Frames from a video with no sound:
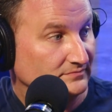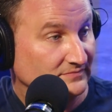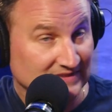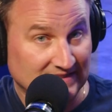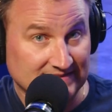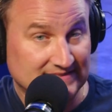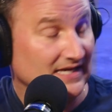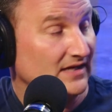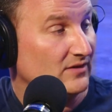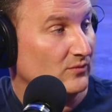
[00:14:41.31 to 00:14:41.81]

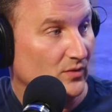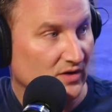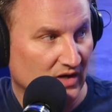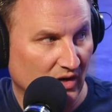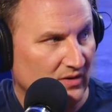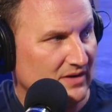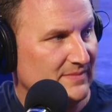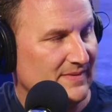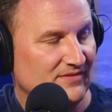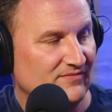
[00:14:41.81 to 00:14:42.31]
That's it. We're
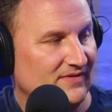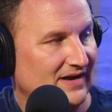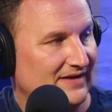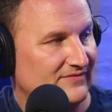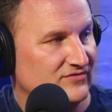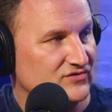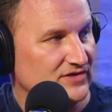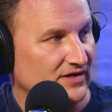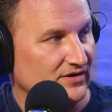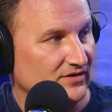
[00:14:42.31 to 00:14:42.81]
going to bed right
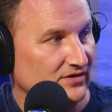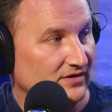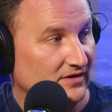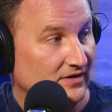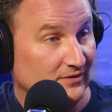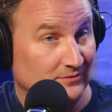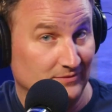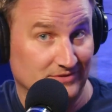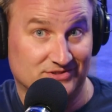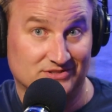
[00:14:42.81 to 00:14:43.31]
after dinner,
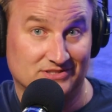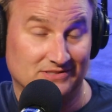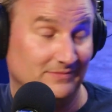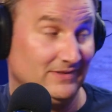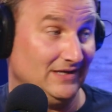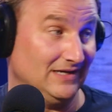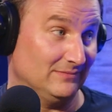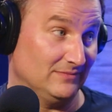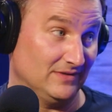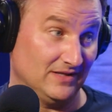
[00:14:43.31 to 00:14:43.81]
which to
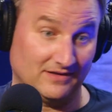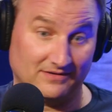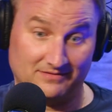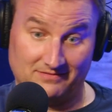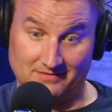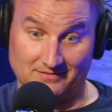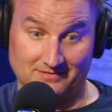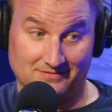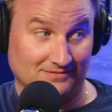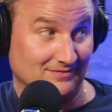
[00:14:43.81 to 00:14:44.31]
me, I'm like,
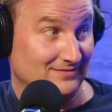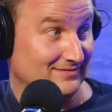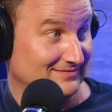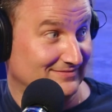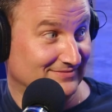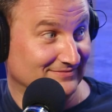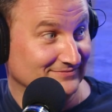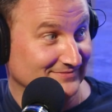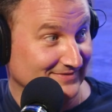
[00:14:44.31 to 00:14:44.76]
thank God.